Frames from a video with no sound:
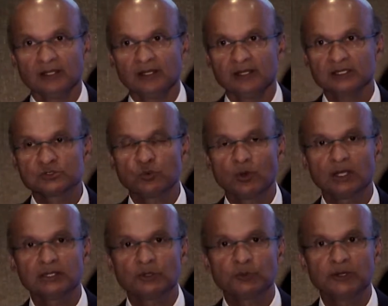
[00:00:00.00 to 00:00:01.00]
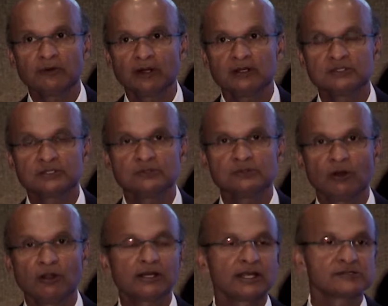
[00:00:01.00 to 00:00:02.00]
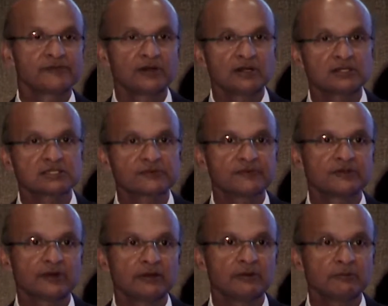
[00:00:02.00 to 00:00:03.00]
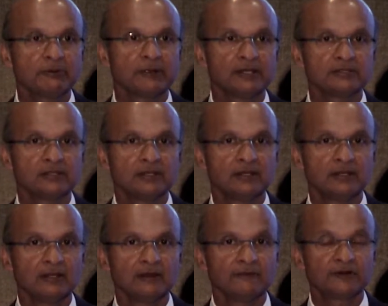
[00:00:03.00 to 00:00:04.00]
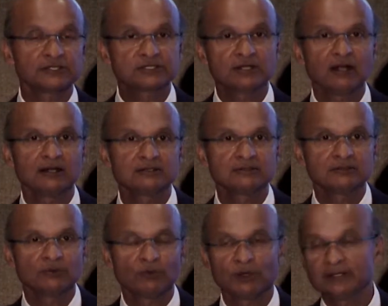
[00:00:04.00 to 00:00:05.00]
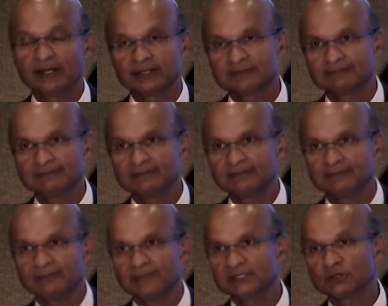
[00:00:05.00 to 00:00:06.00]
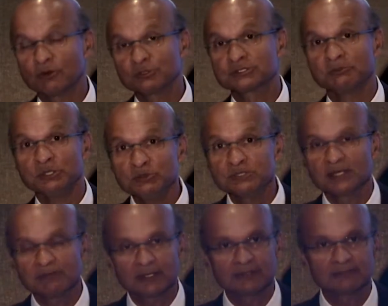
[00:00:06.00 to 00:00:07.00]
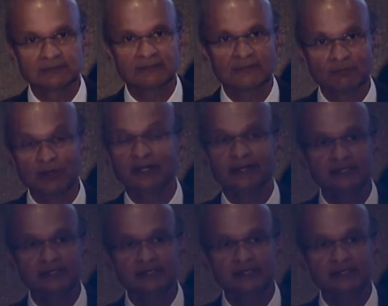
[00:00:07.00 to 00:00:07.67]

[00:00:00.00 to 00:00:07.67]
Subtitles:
is one that we run into all kinds of hurdles if we try to implement. For a start, one that is almost amusing, but really